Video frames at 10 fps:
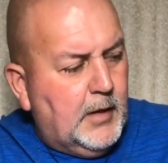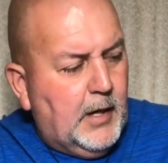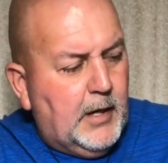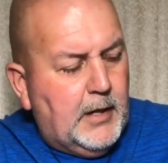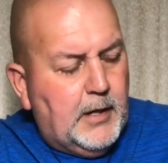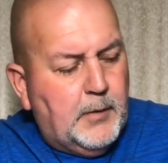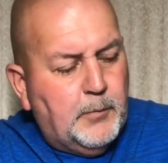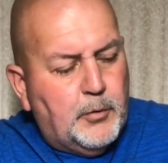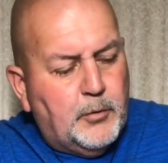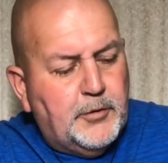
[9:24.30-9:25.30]
and
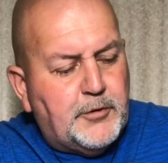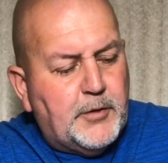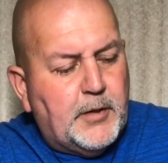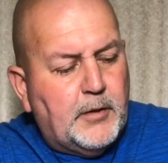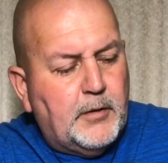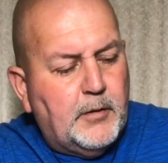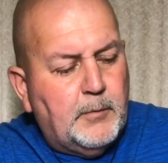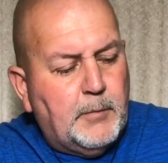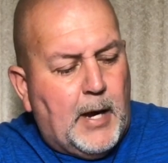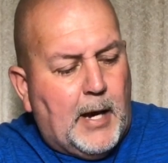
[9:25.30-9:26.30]
pull the trigger
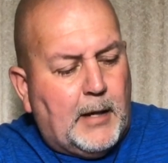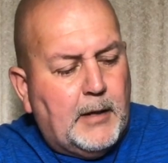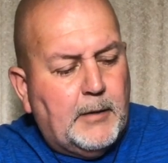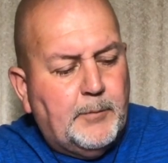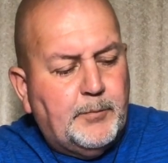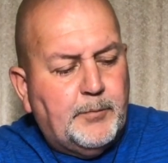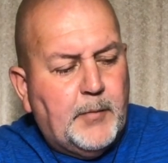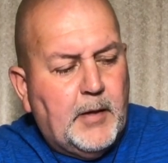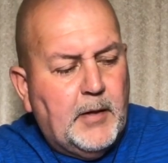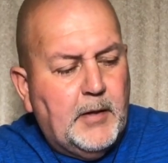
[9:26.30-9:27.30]
back.
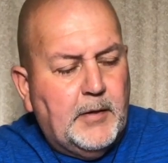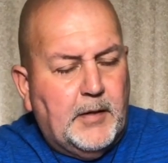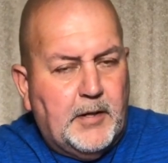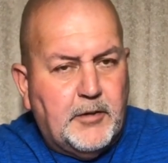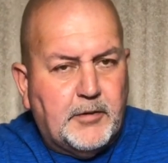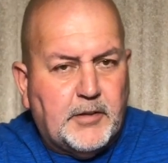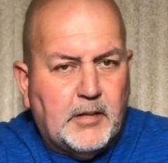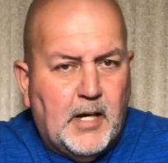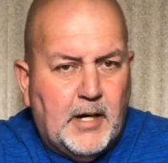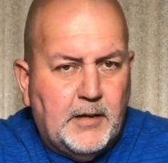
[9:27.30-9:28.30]
Now you're at the
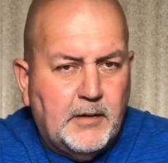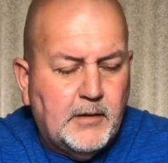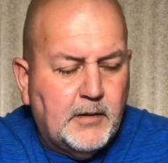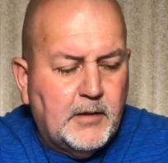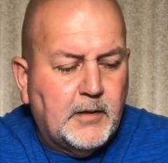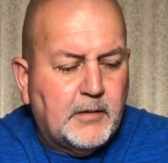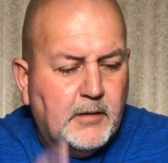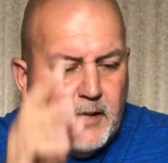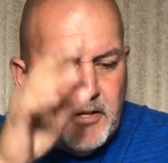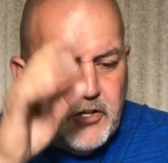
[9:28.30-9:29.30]
line, the
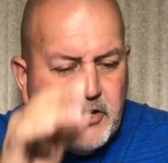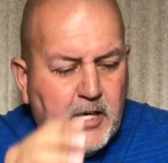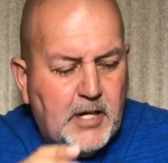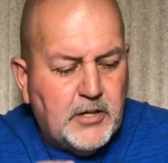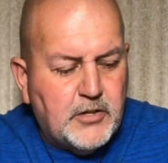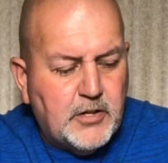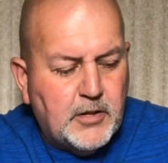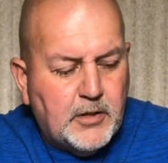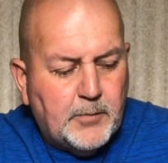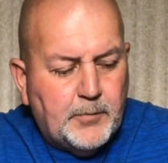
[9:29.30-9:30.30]
lights change,
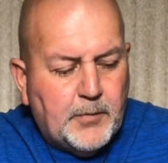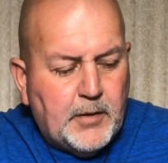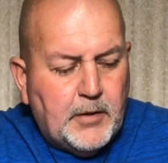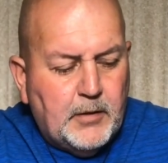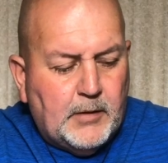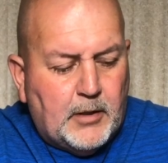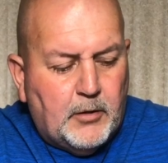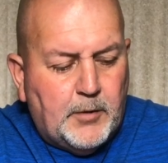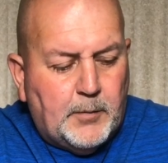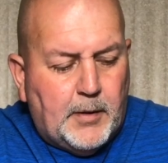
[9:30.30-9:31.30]
you let go of
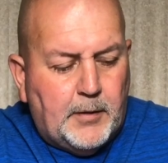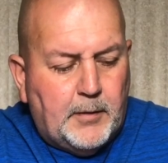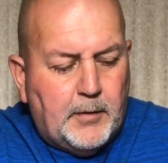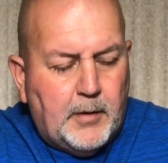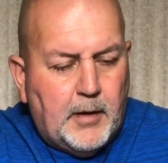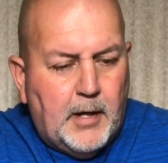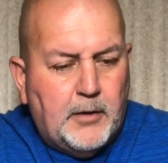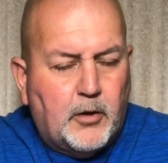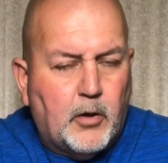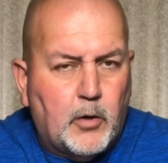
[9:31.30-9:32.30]
the button, and the
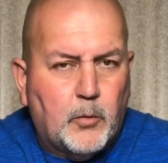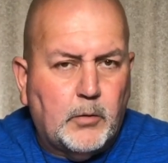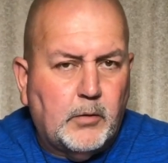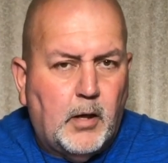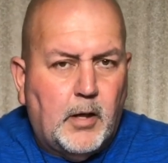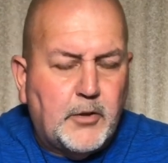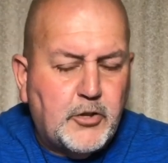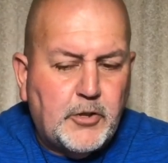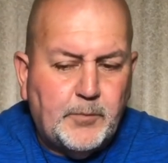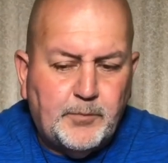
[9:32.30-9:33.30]
car will
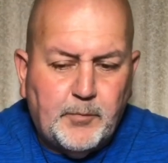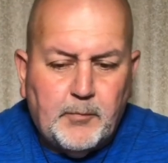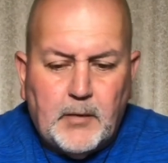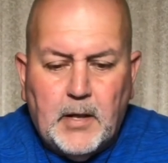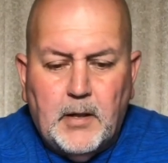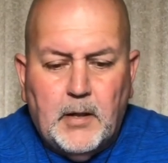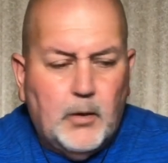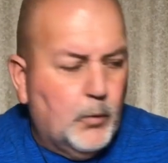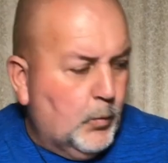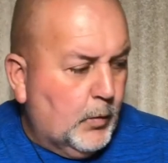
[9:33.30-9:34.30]
launch.
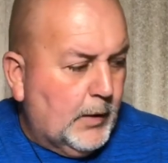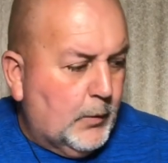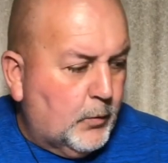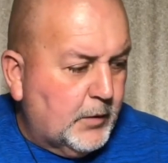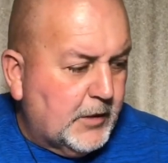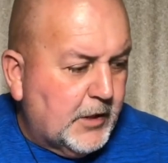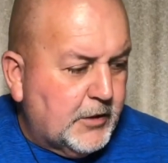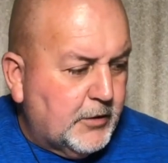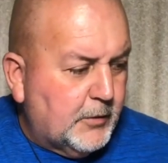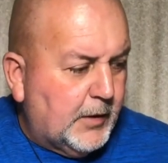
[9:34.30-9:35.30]
What I wanted to
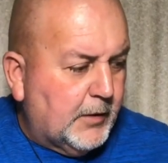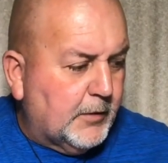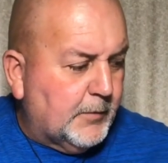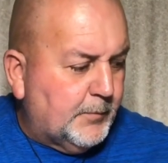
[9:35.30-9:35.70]
do here